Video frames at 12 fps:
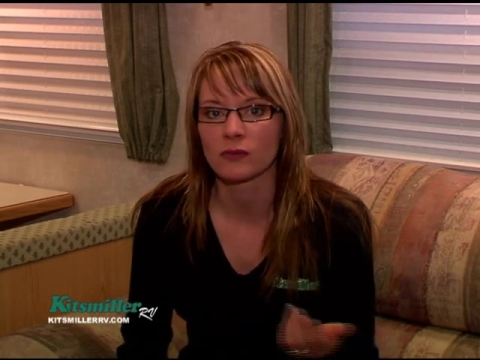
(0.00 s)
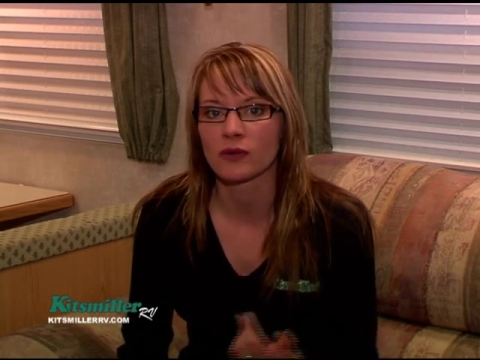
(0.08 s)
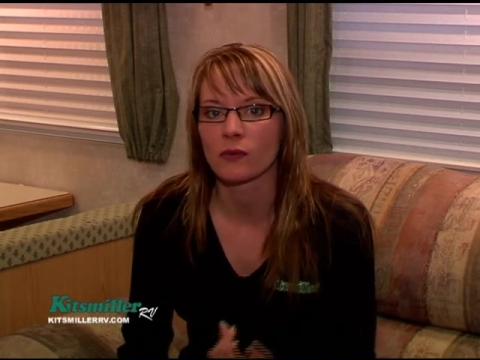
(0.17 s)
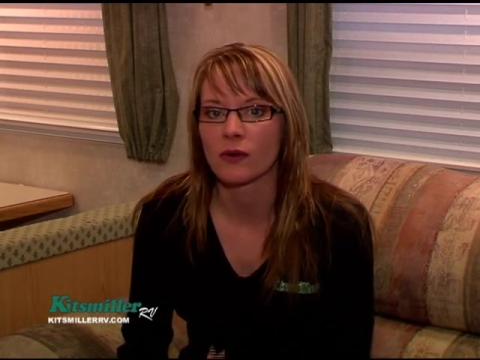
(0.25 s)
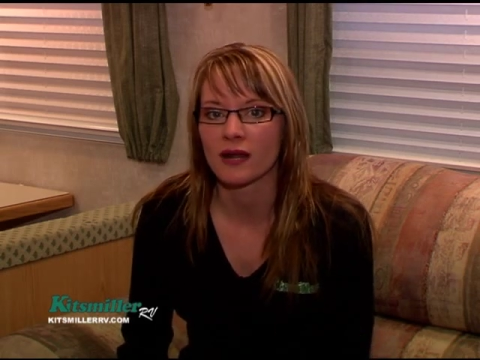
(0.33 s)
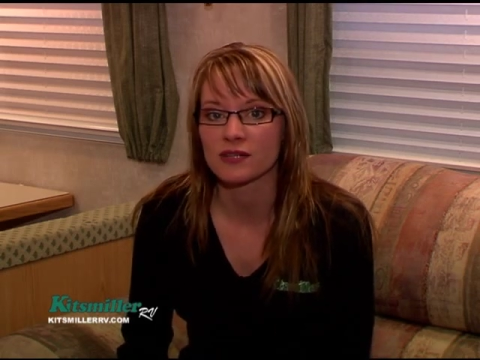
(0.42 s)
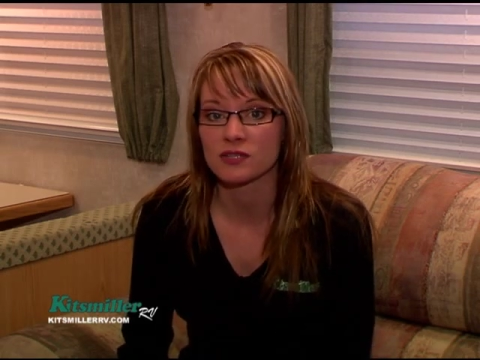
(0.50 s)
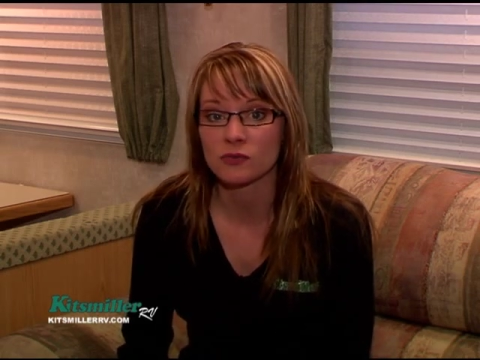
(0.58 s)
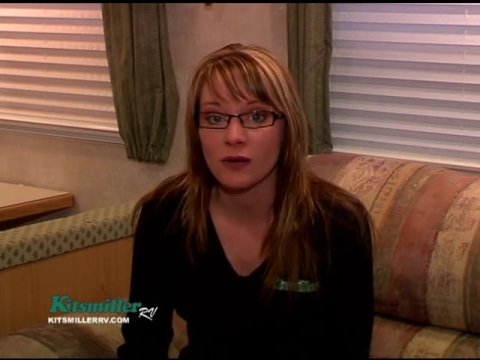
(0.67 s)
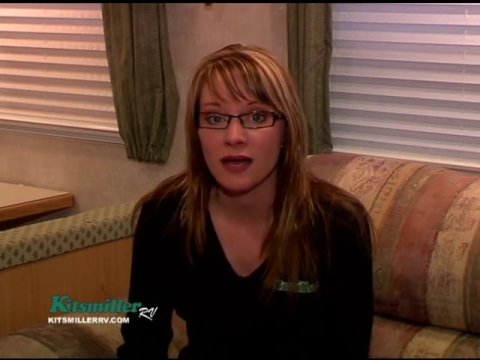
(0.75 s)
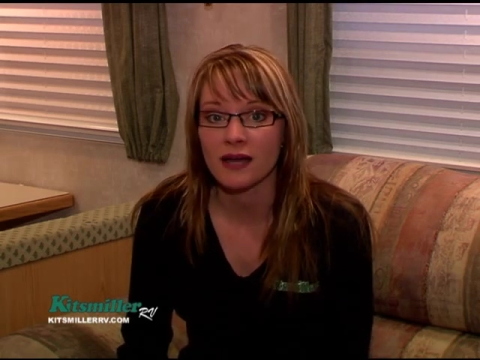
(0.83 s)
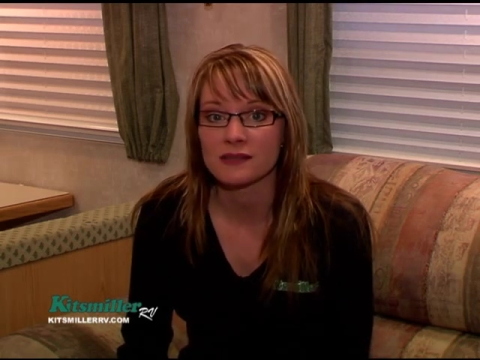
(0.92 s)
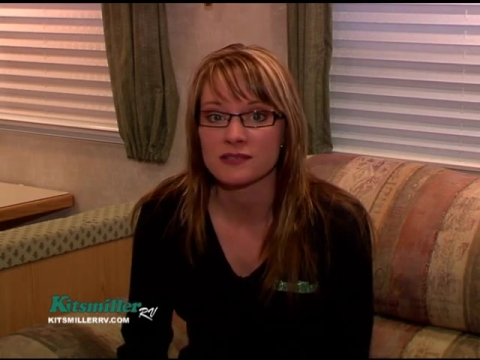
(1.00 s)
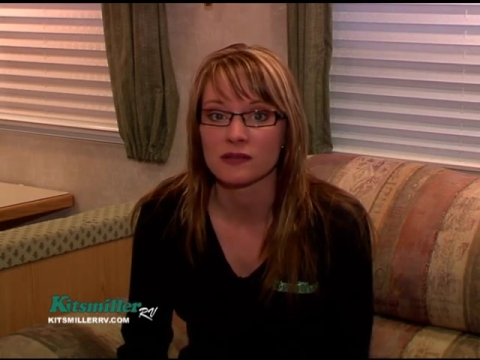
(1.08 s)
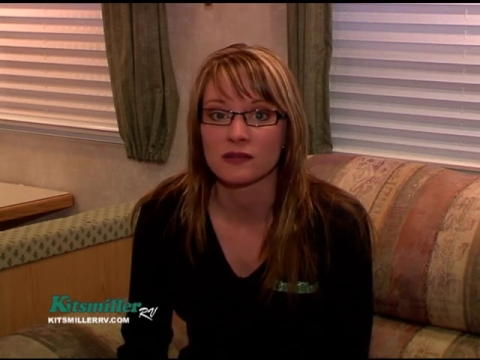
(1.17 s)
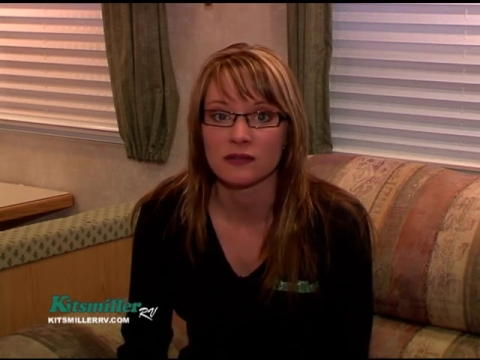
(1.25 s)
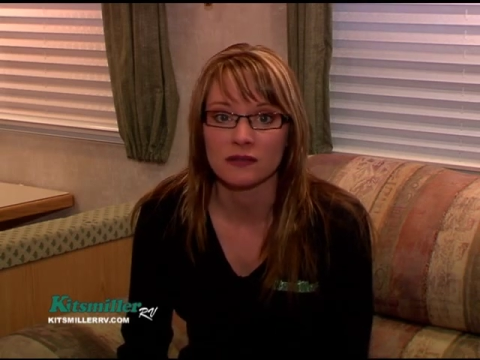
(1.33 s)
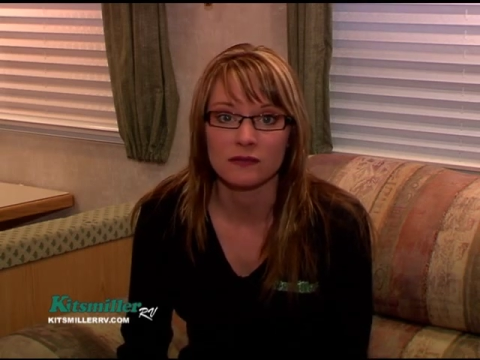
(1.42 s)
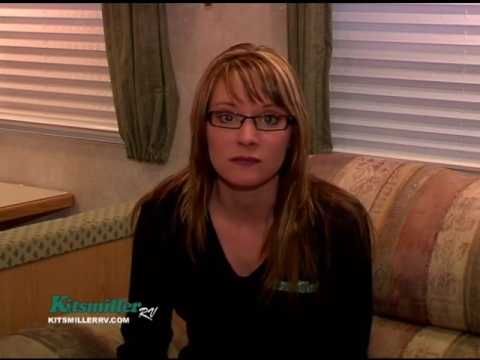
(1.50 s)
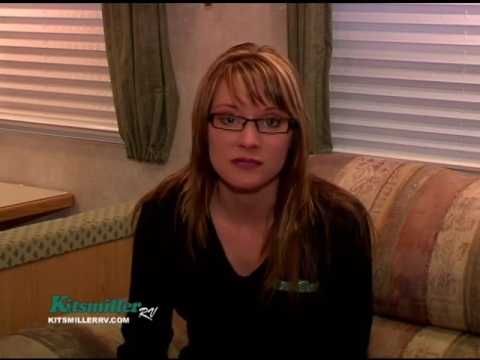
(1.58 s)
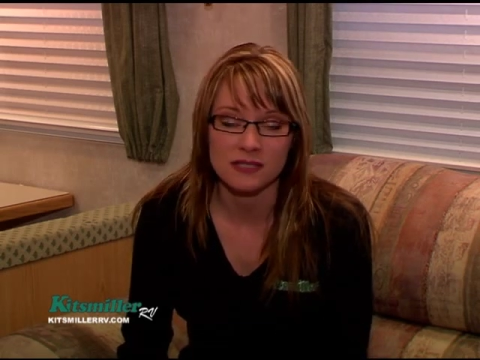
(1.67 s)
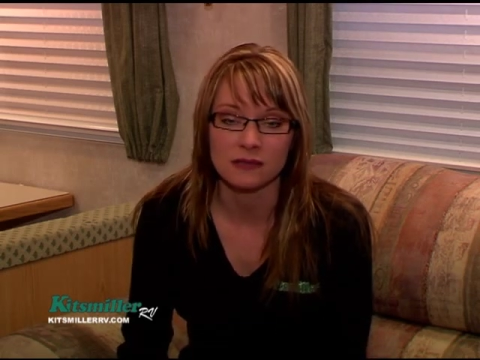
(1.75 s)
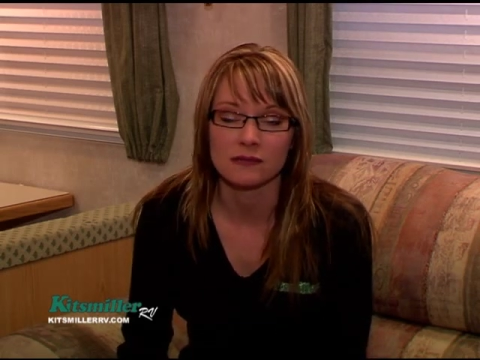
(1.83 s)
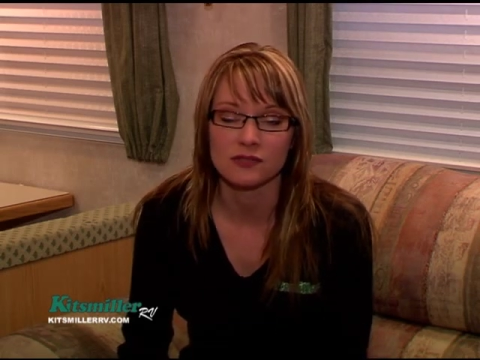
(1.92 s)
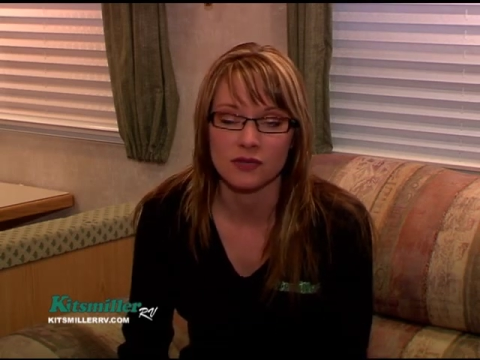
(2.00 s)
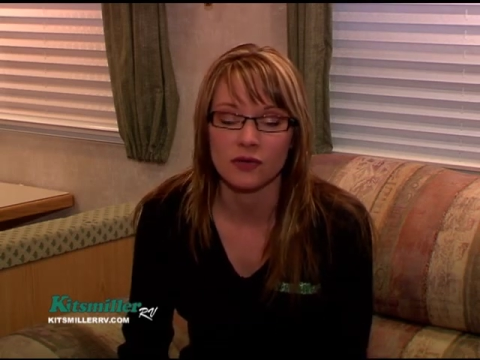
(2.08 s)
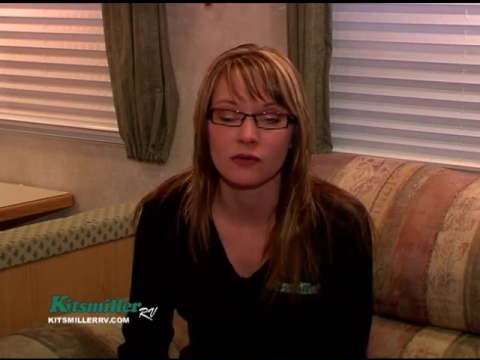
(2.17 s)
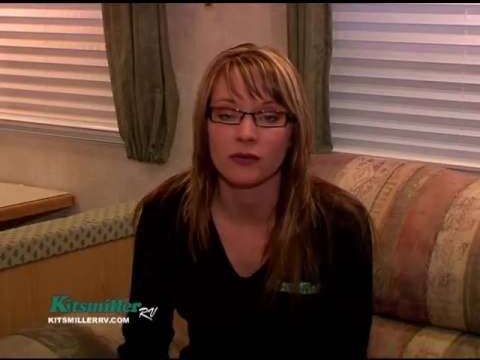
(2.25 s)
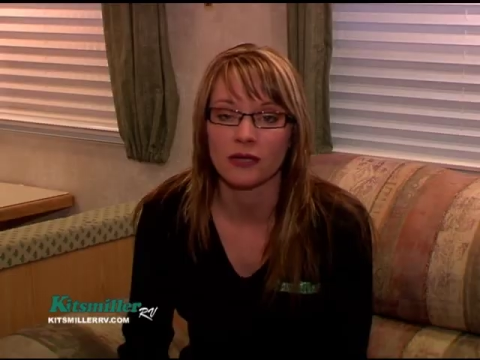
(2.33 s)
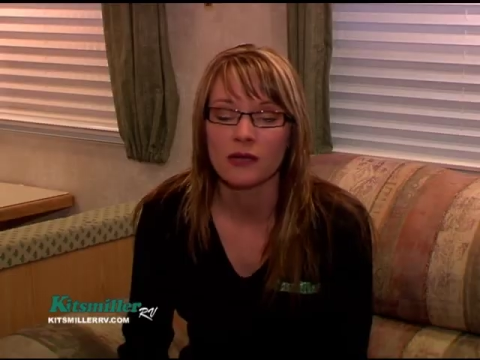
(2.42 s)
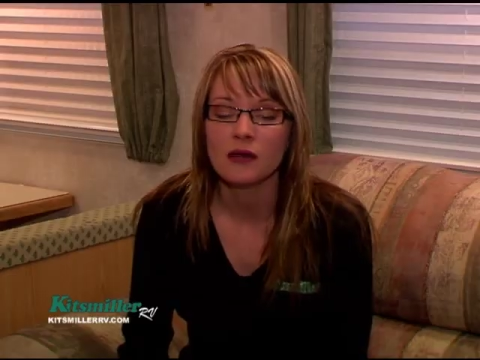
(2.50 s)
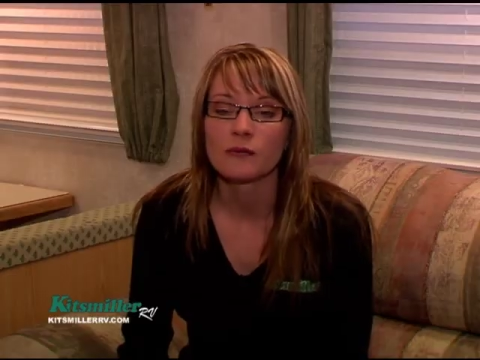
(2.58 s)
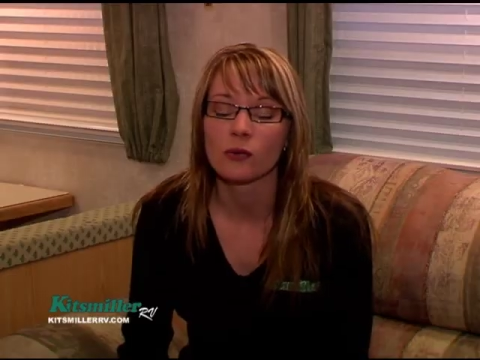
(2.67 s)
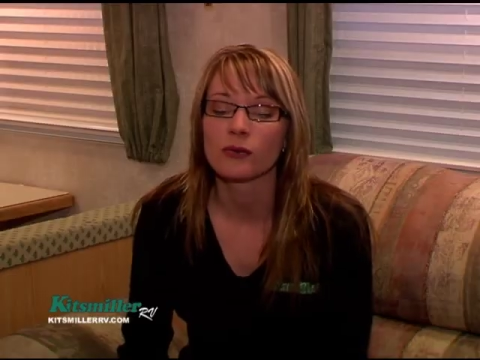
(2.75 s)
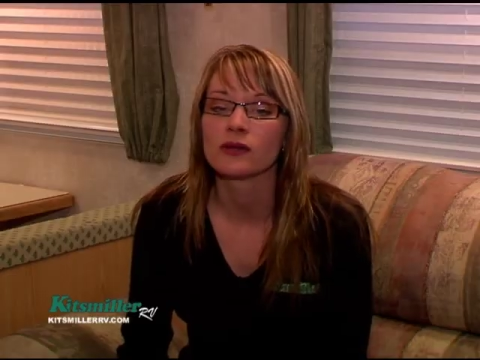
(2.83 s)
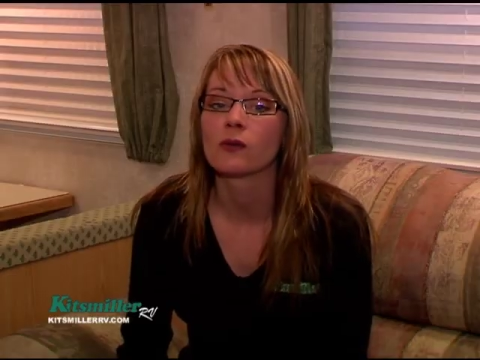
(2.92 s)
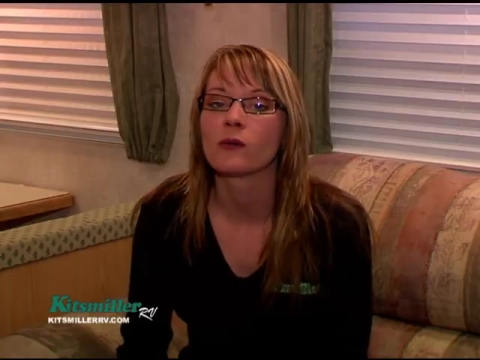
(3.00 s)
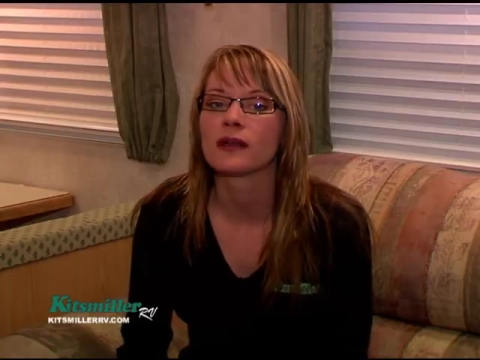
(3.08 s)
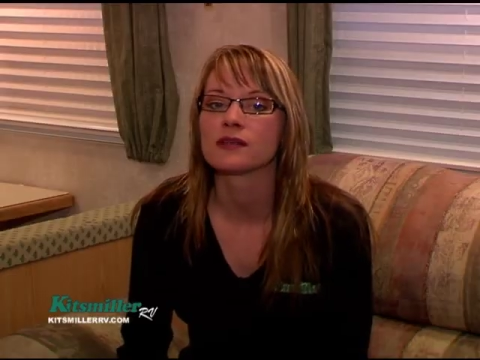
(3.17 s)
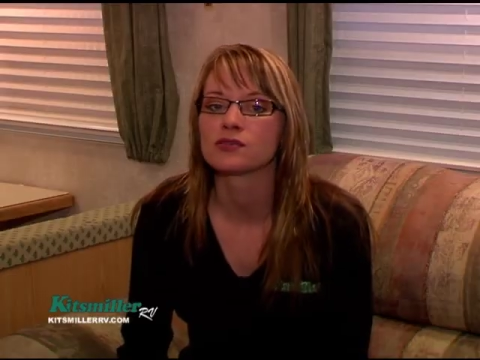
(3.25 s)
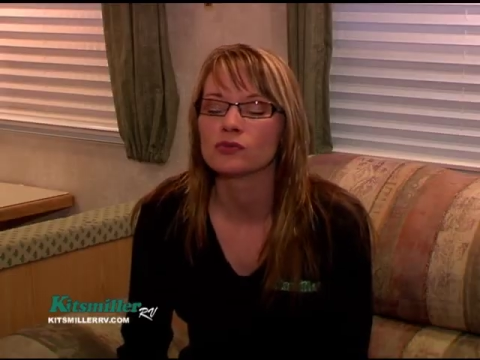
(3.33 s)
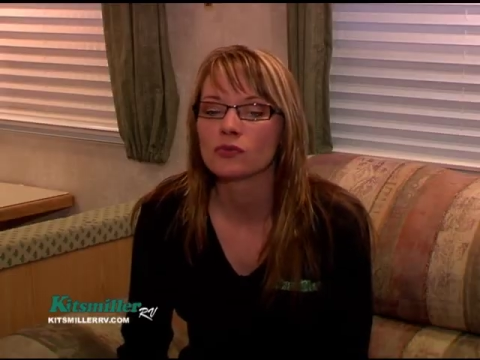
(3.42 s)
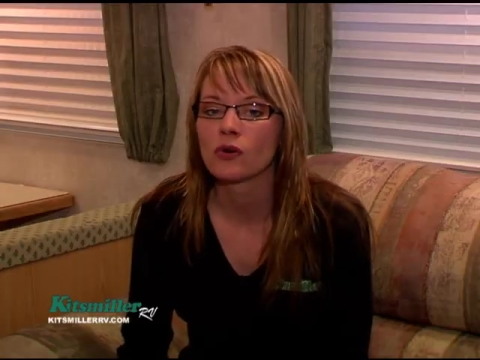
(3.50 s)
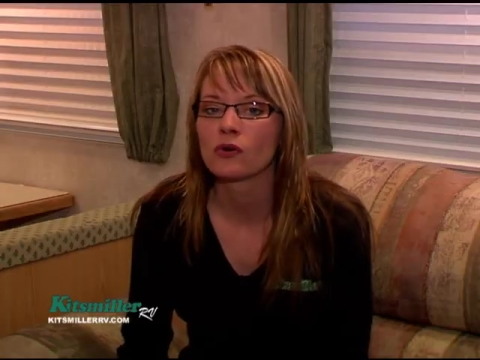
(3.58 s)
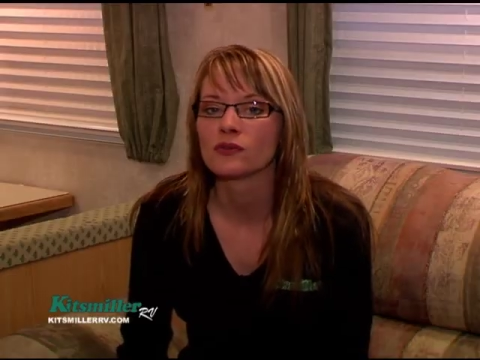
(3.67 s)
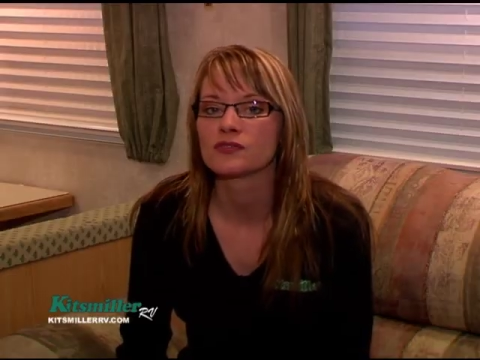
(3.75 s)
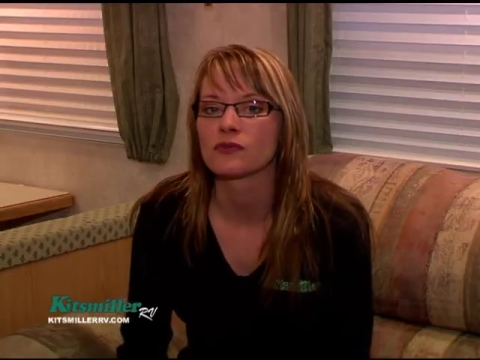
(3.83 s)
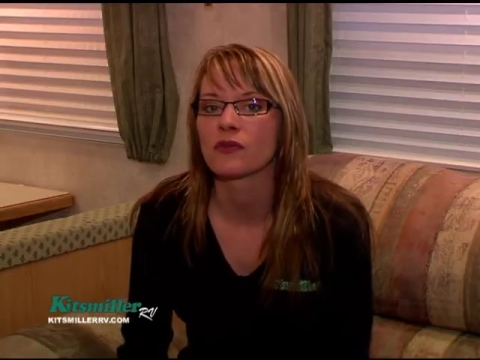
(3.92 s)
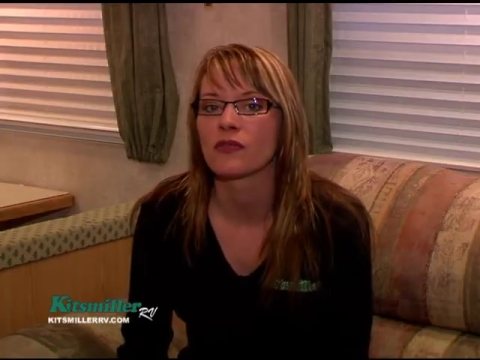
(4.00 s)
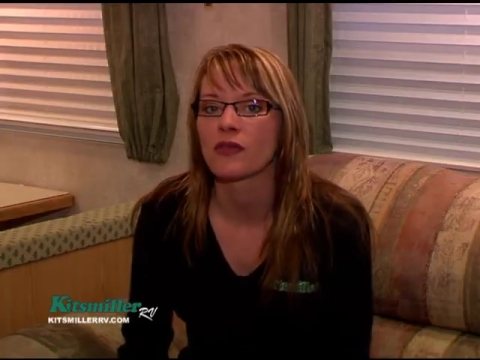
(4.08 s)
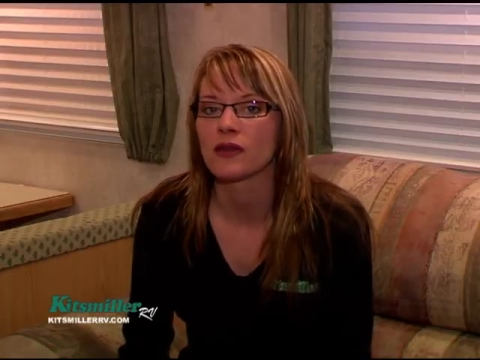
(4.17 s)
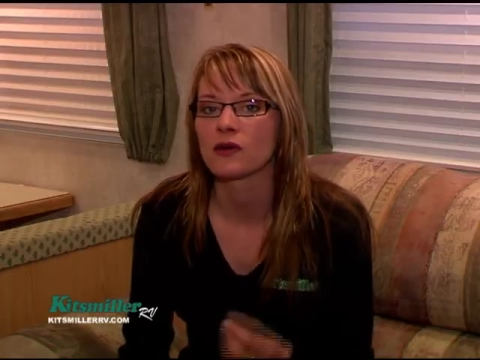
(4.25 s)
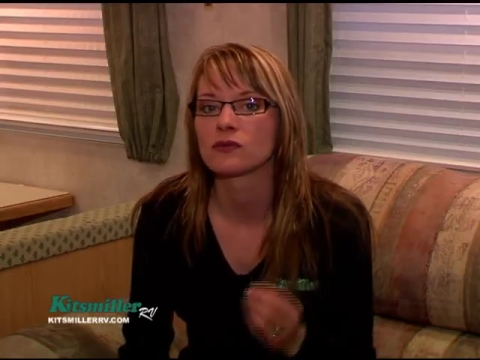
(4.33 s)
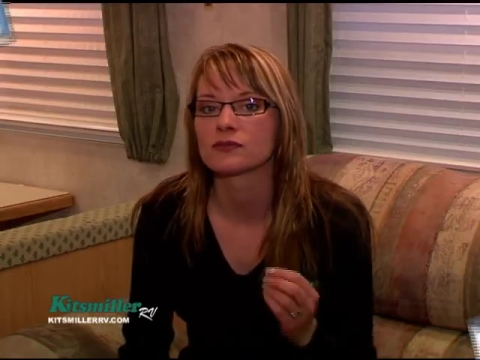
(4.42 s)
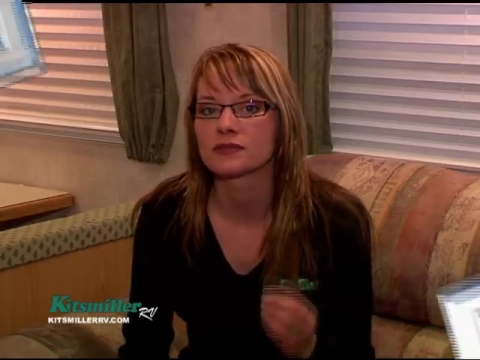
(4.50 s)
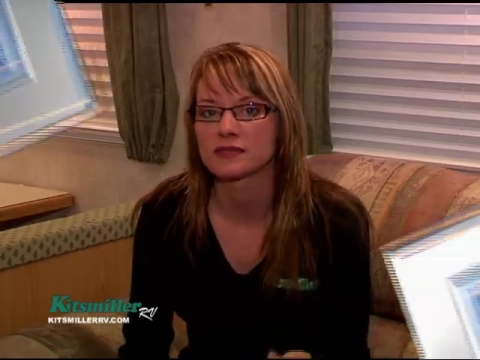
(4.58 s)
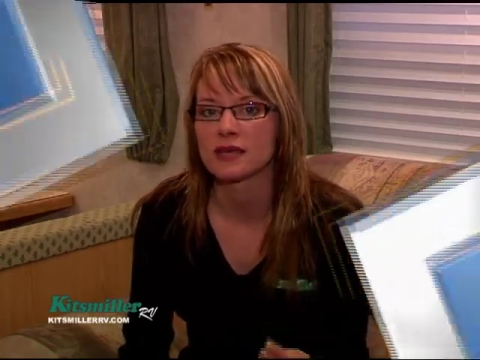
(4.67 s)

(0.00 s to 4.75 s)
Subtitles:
We don't want it too hot so that the sealants are gooey, but we don't want it too cold so that they don't